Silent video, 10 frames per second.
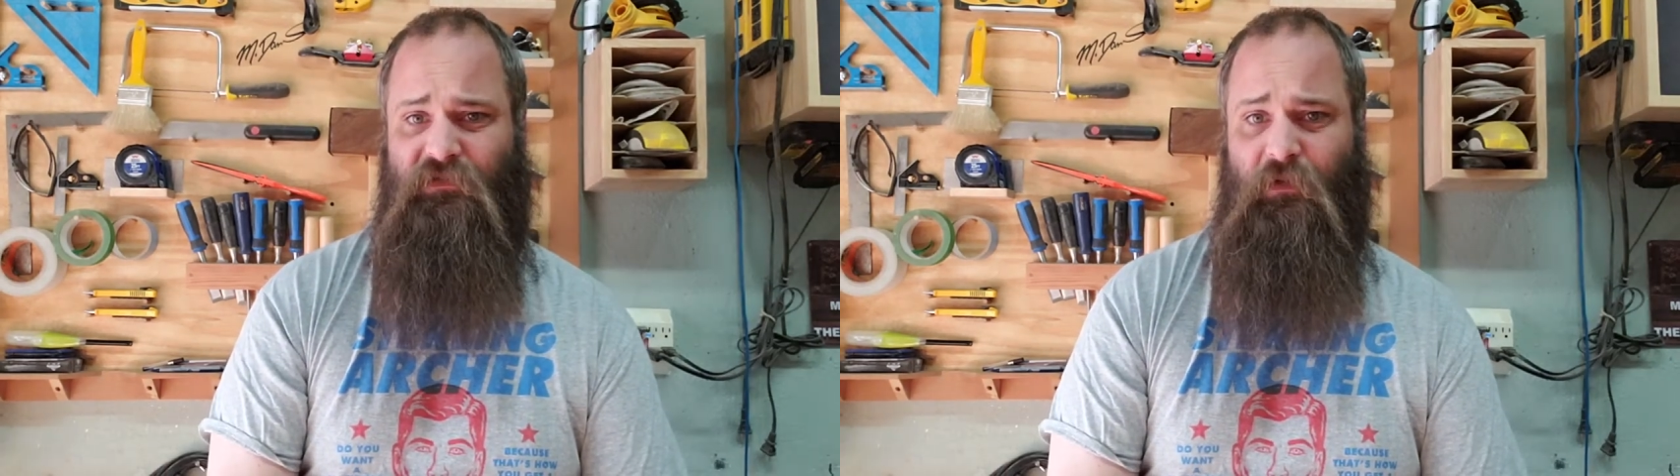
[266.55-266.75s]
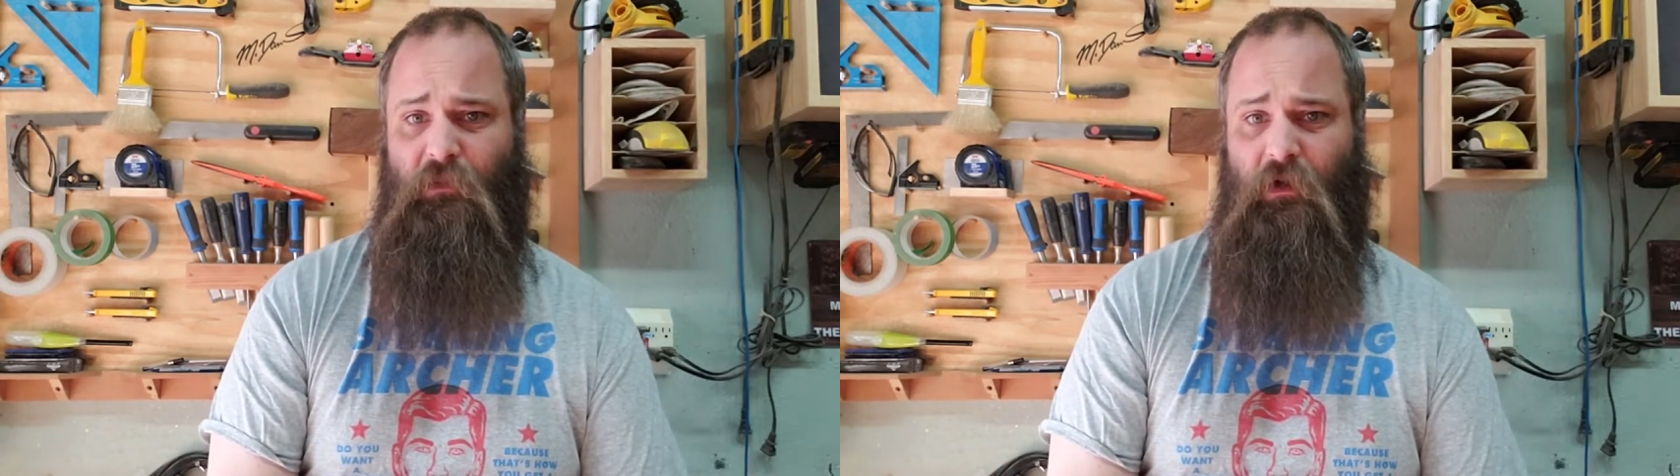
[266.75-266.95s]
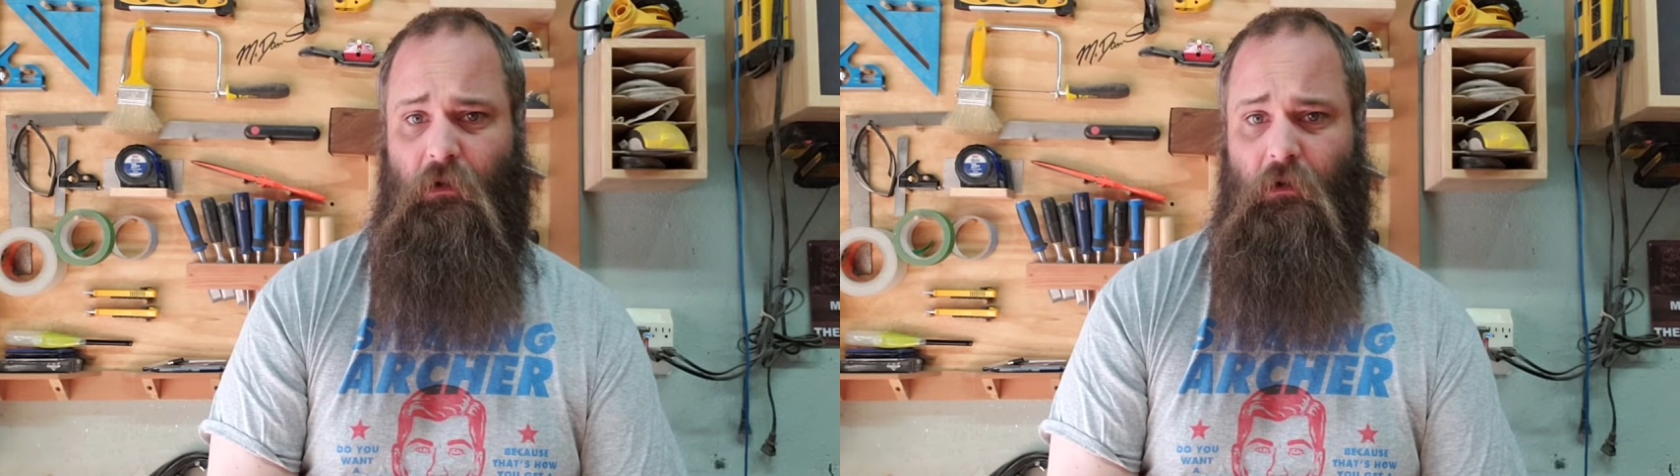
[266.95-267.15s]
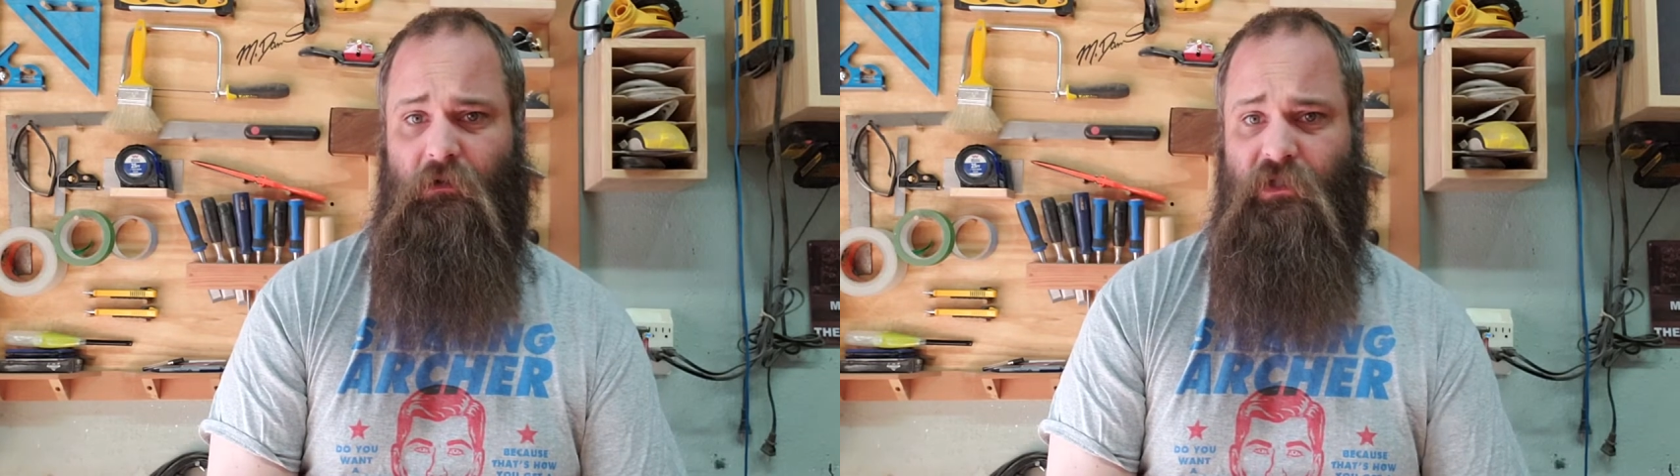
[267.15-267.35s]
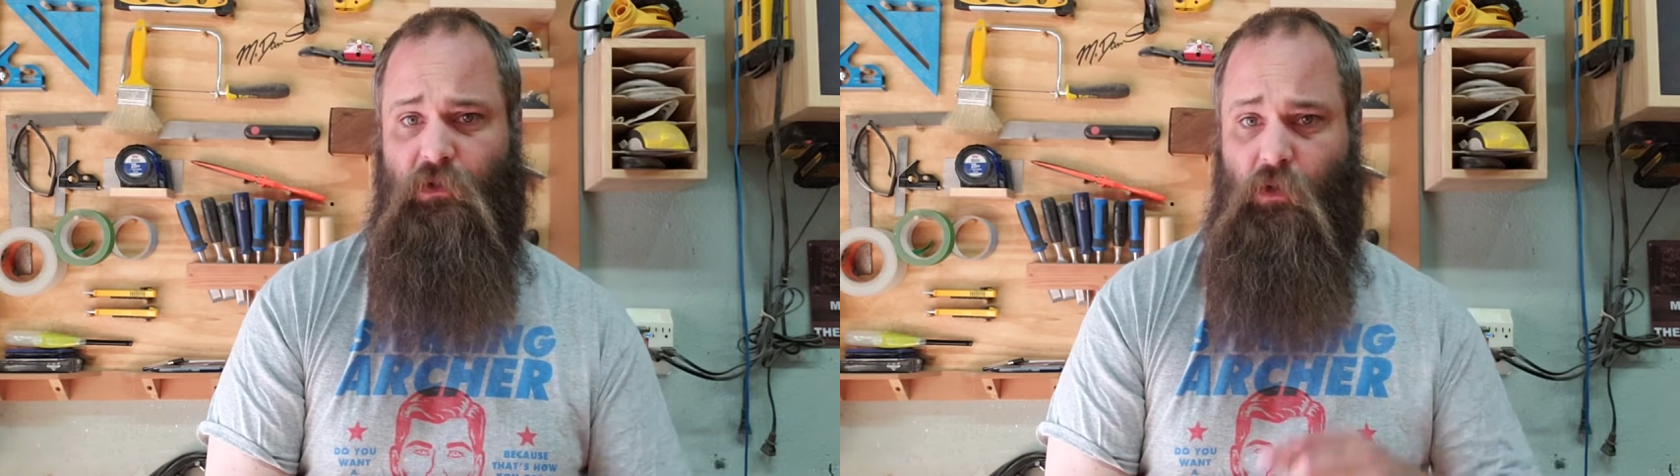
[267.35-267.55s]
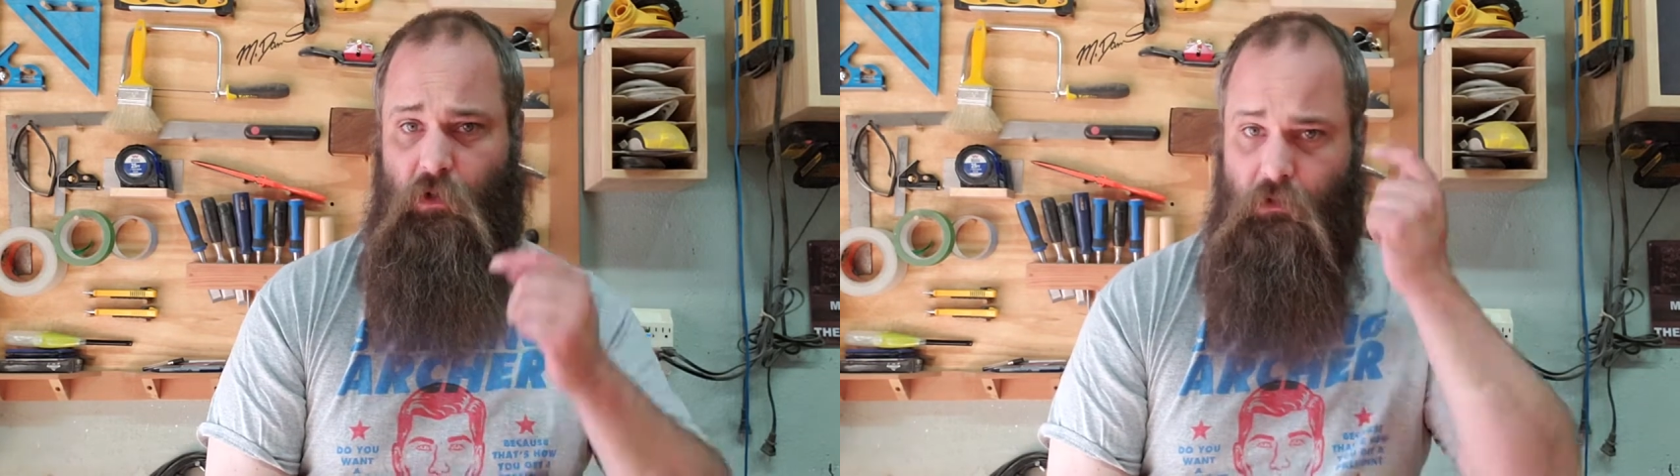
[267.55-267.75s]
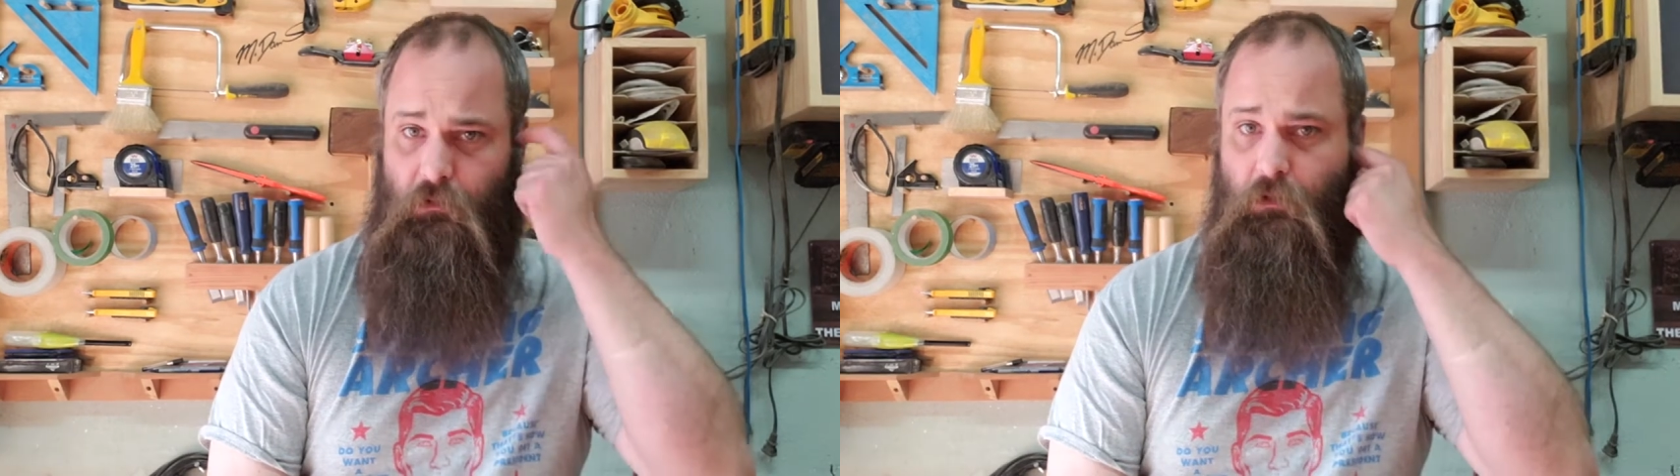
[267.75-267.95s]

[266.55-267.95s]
from the art store.